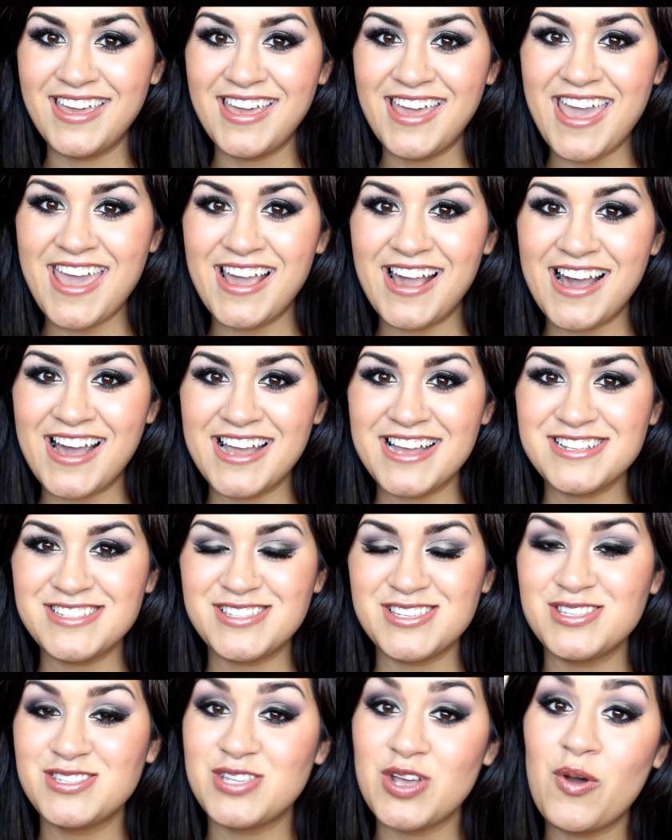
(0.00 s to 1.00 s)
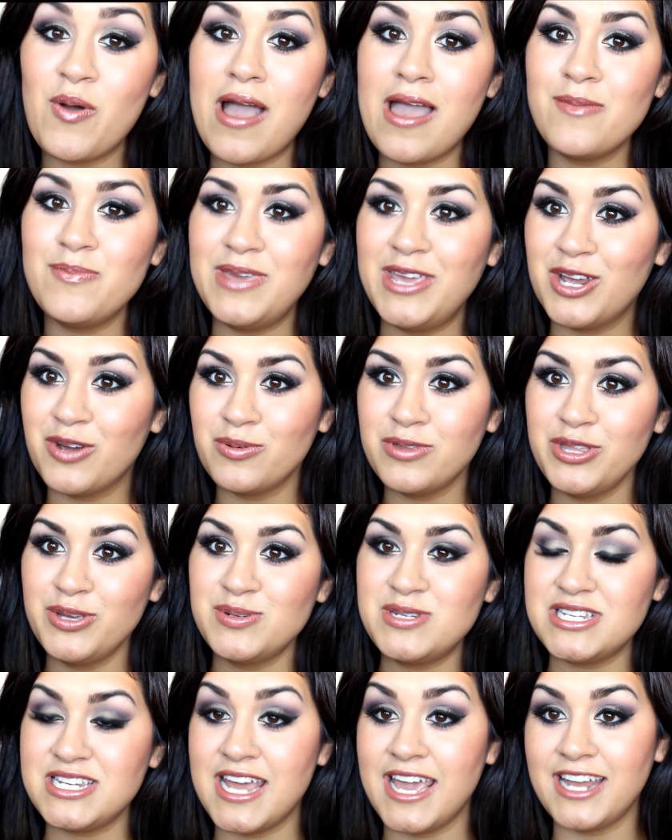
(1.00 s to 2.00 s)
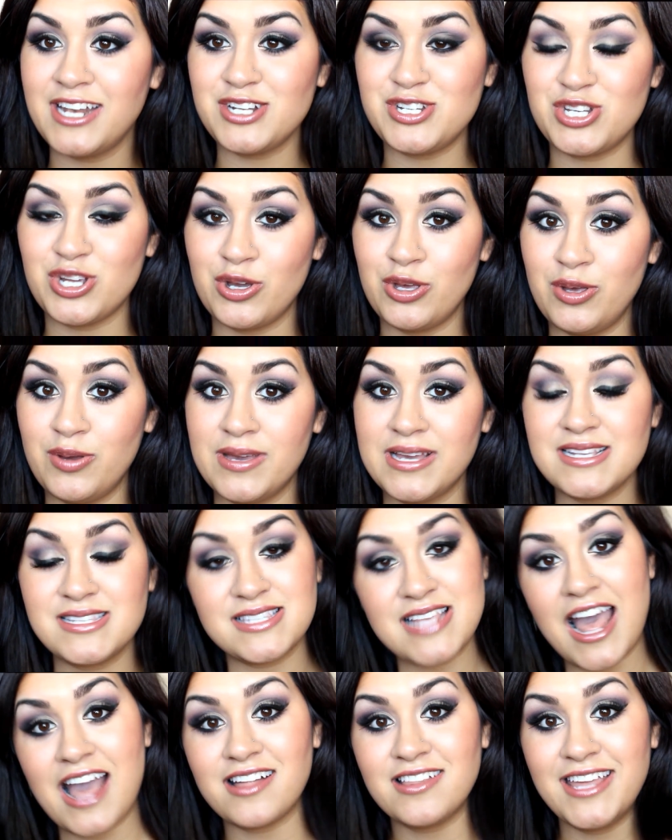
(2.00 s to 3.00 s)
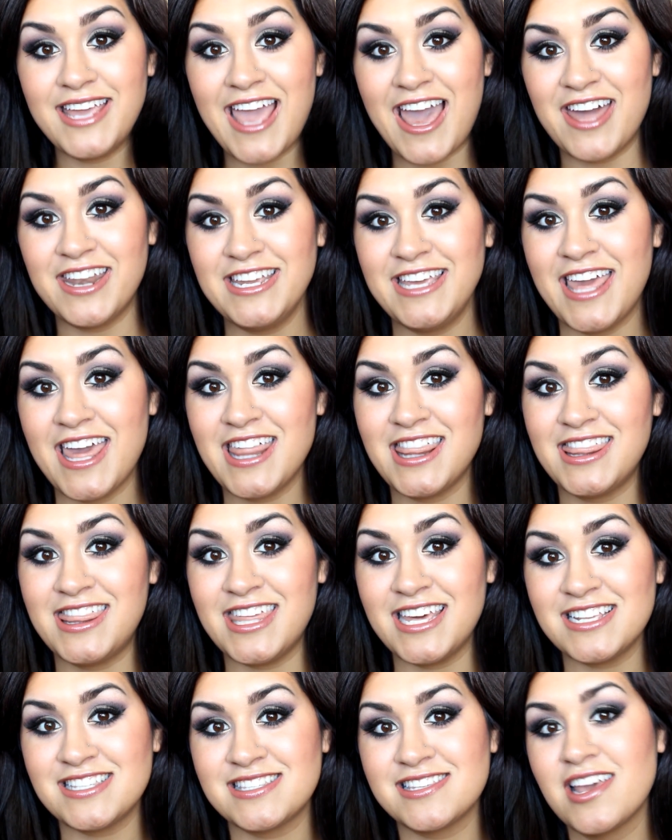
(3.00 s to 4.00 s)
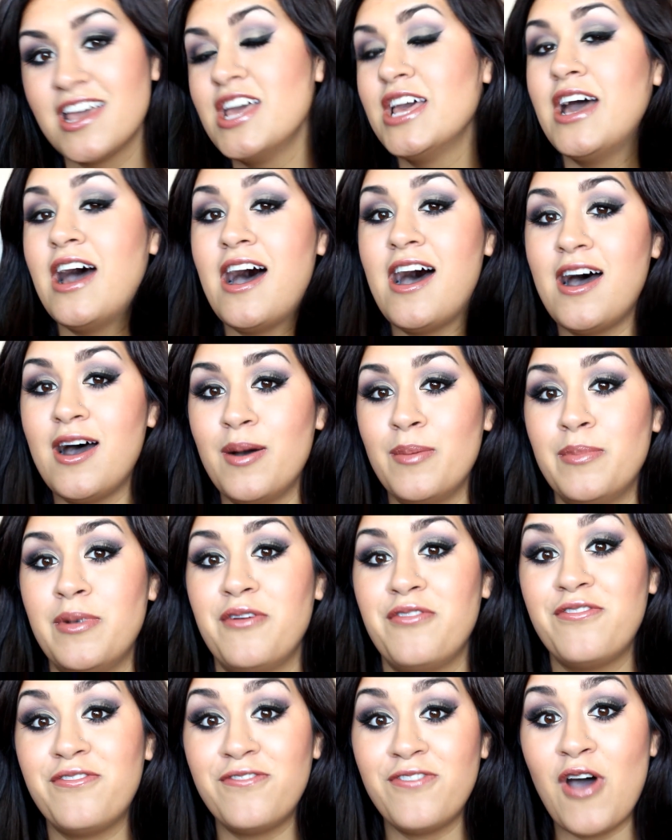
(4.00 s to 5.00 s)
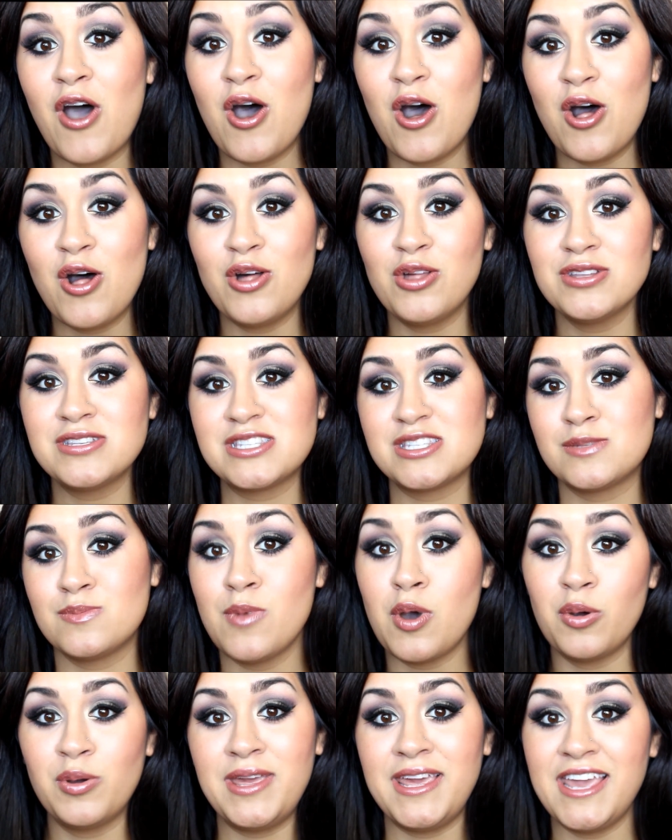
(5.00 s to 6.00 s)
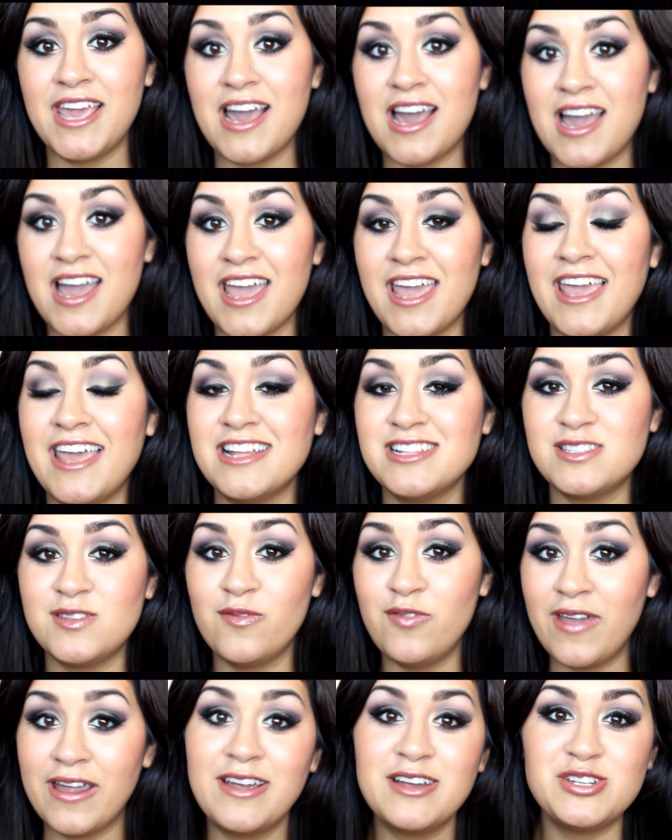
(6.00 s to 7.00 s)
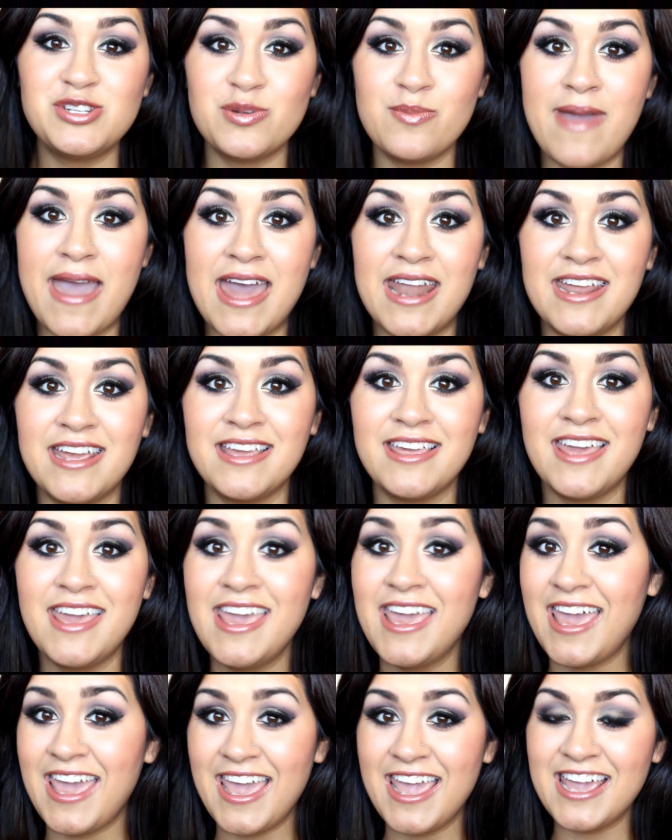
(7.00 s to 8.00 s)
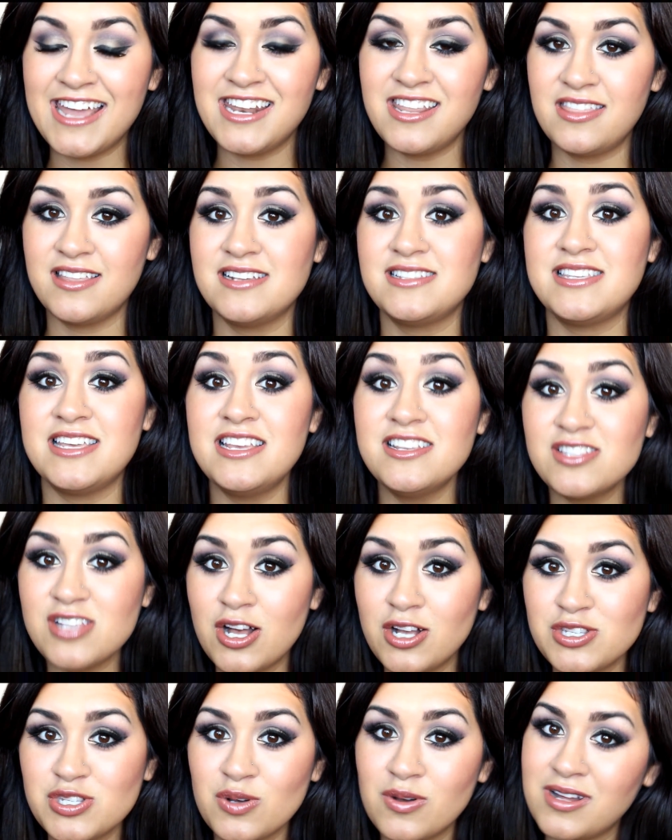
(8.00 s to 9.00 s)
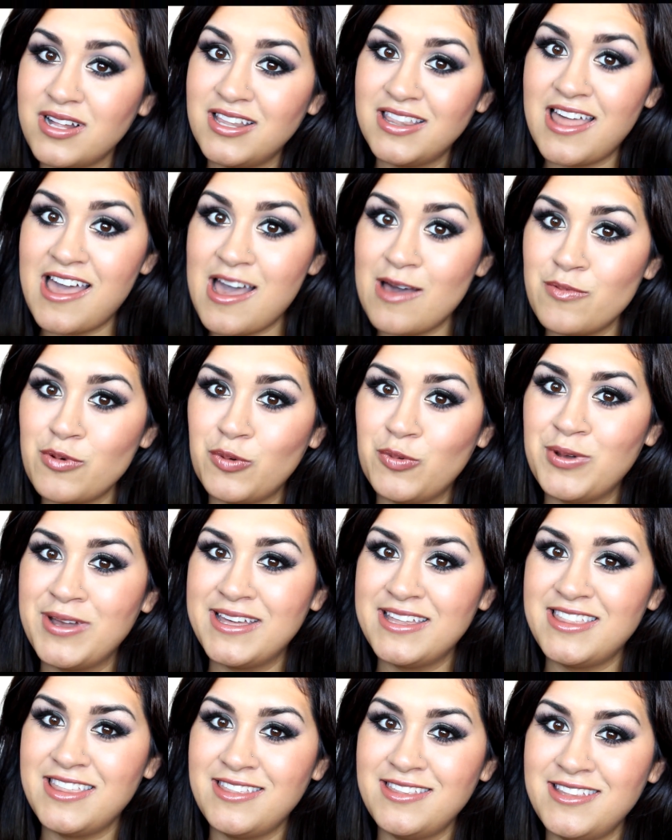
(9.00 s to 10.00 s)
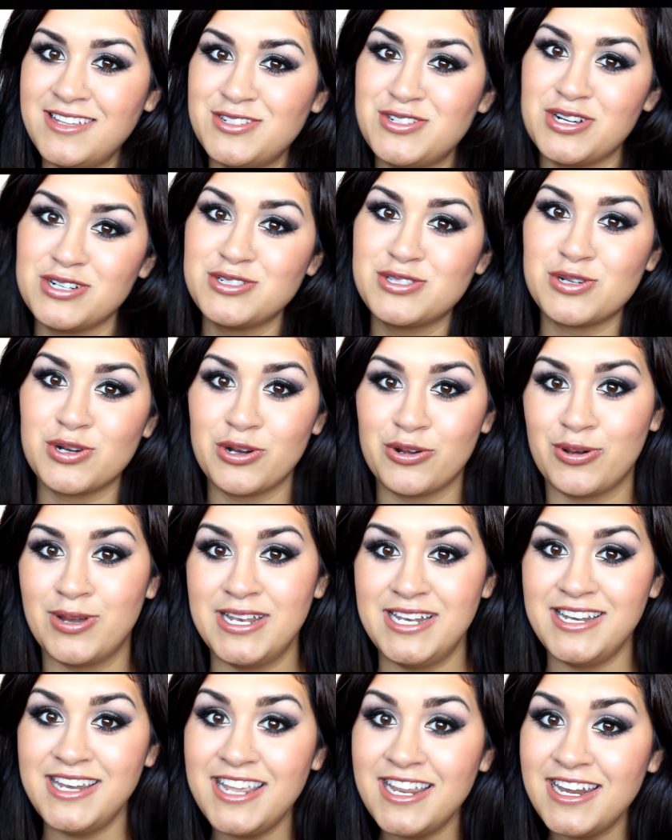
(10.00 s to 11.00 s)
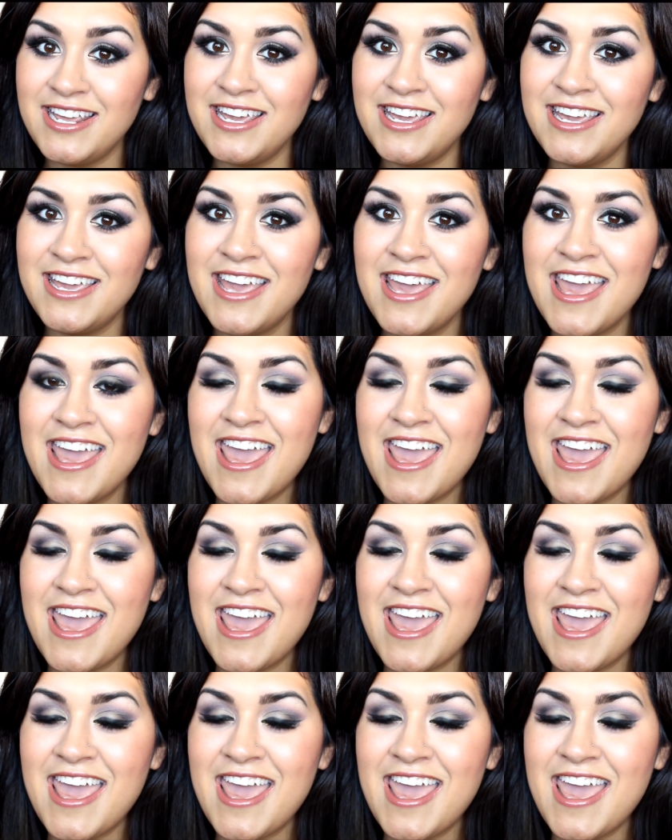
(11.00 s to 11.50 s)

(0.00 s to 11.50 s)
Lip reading: Hey guys, so I'm here with you today to show you exactly how to get this fall smoky eye. It's very dramatic, and this is also a collab with the DrugStoreQueenNene.